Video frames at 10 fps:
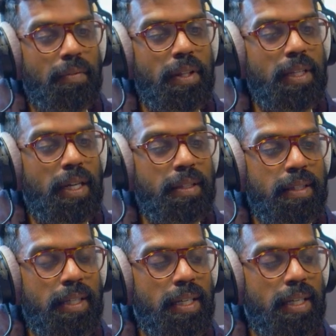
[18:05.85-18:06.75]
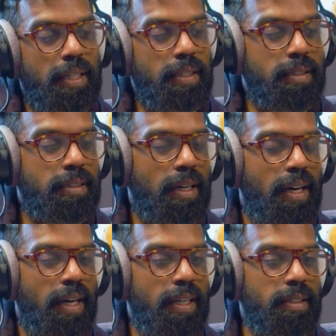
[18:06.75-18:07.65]
And then the other thing is,
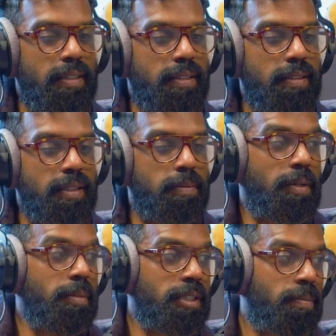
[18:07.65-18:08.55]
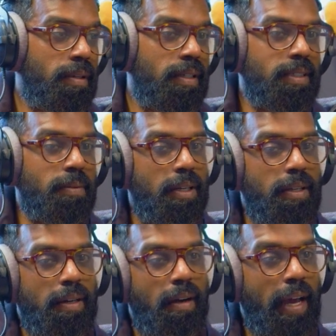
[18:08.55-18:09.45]
and this might be a surprising
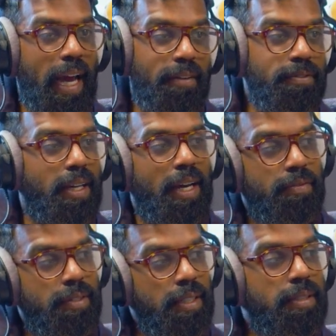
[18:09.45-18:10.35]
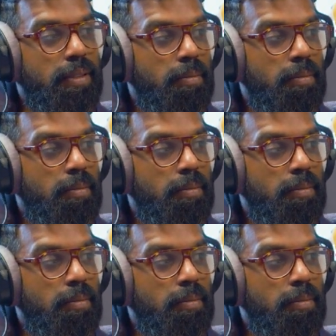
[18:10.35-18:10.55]
one, I have to have decent